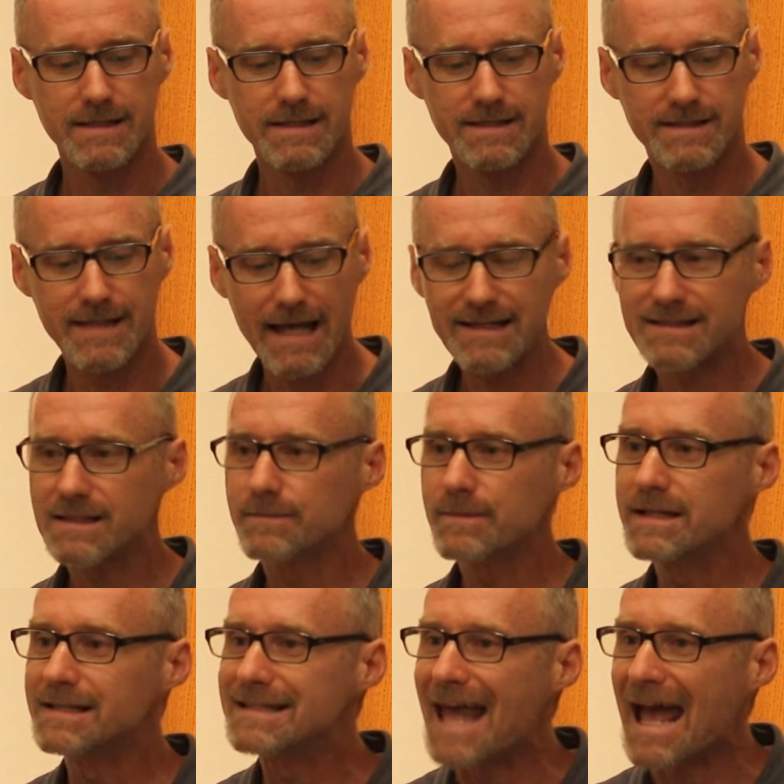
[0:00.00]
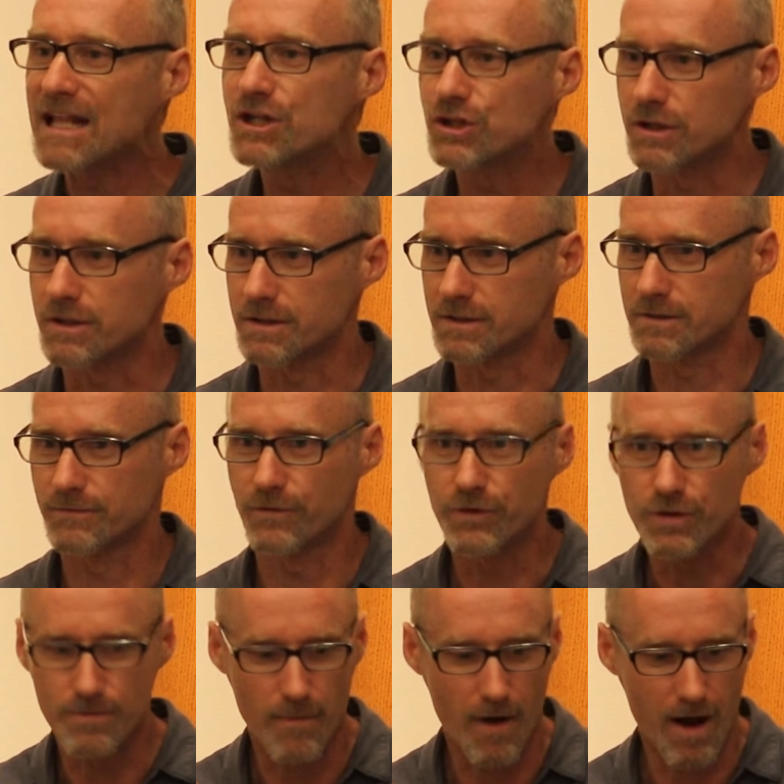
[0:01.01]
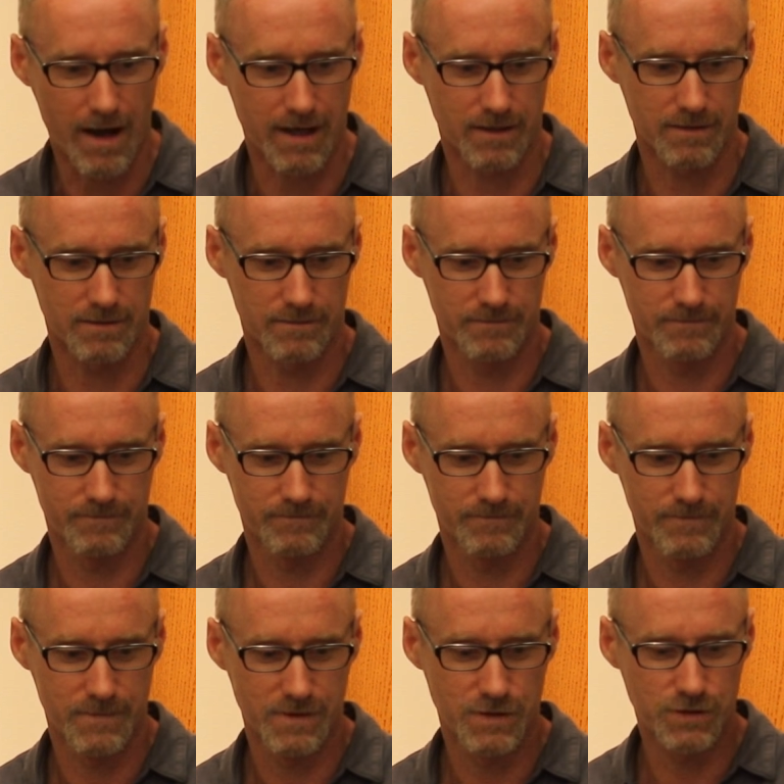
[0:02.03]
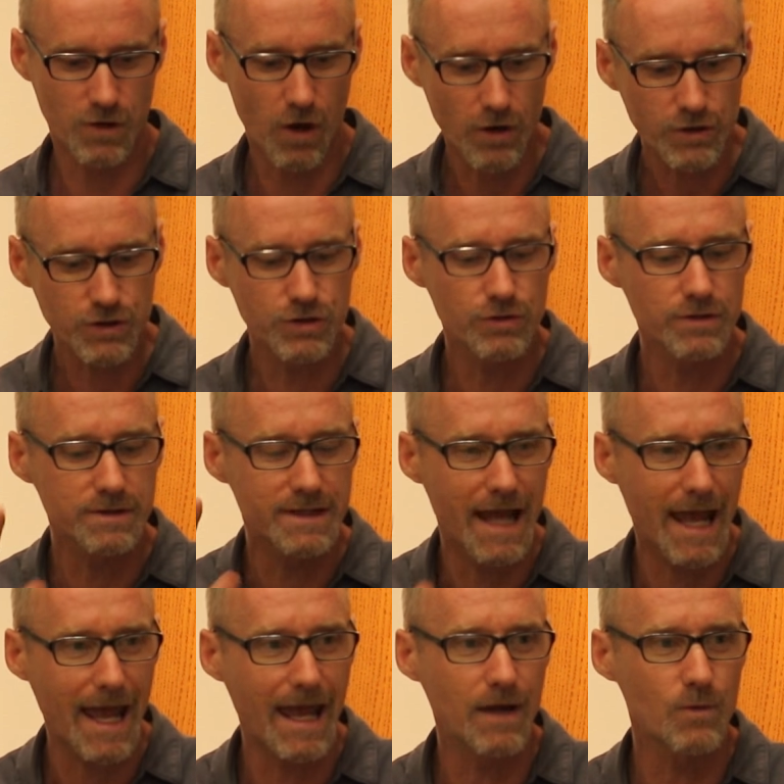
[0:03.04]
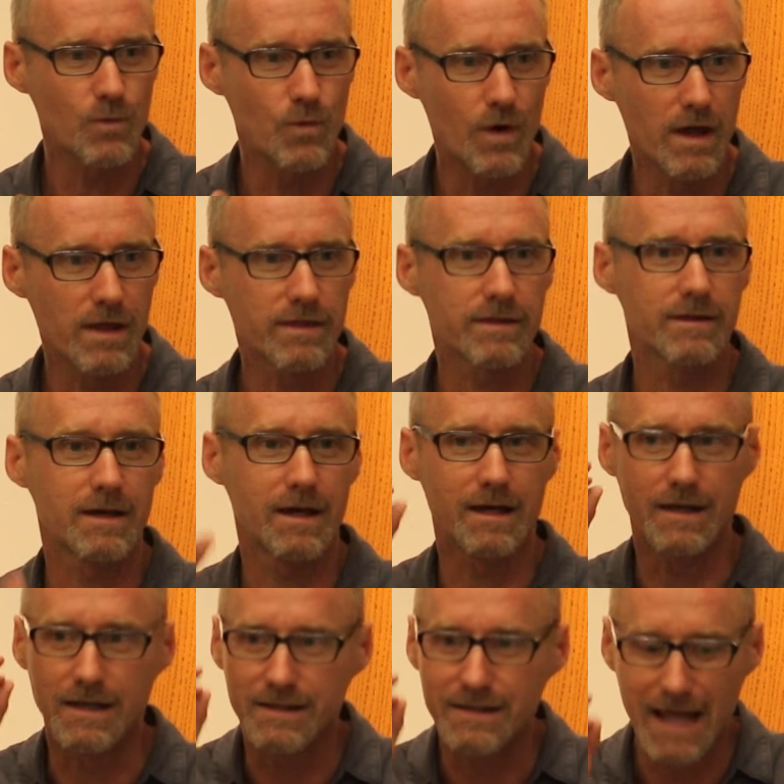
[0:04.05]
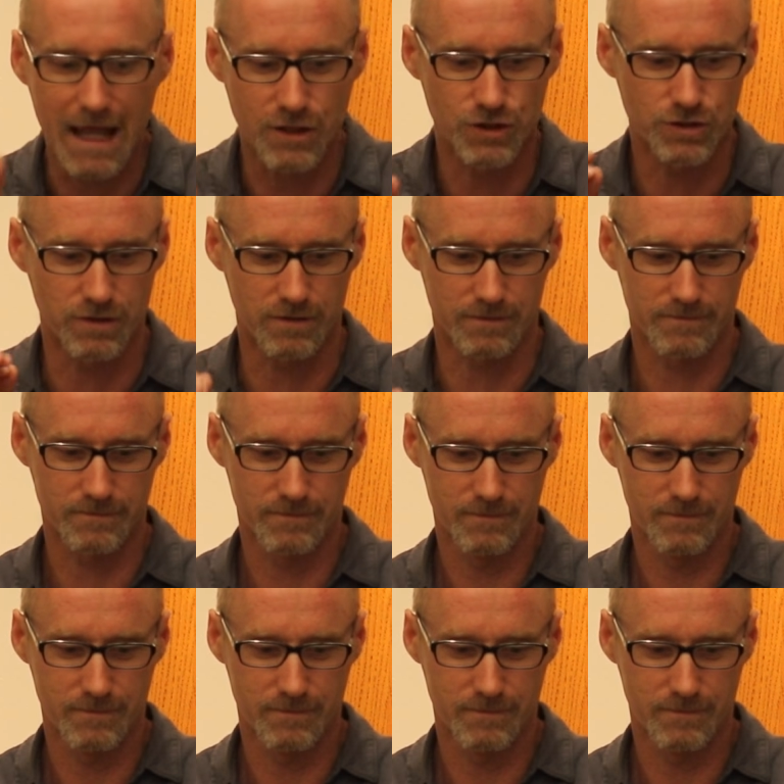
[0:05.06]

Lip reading: set some intentions for your mind. Start your day with an intention.